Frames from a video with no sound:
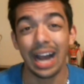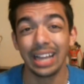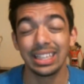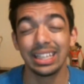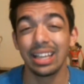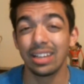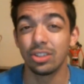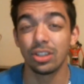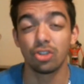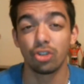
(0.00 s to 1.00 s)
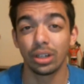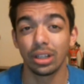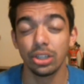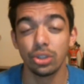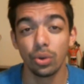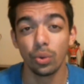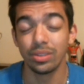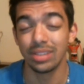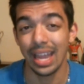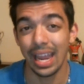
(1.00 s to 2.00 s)
I think that's just strictly due to
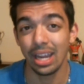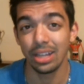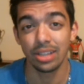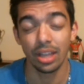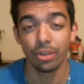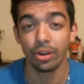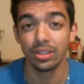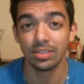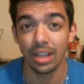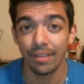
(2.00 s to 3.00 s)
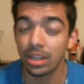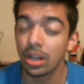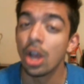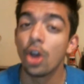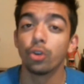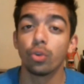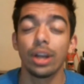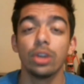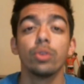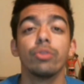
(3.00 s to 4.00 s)
his age at 37. So
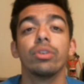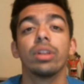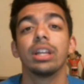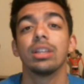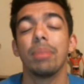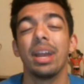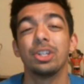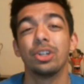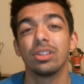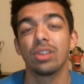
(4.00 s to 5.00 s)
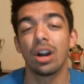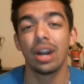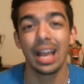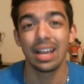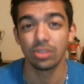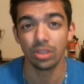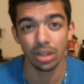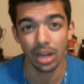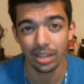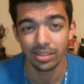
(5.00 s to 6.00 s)
I do feel like the Patriots aren't as
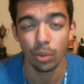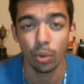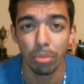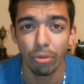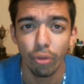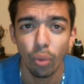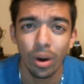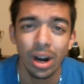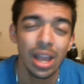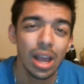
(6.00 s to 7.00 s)
good as they were before.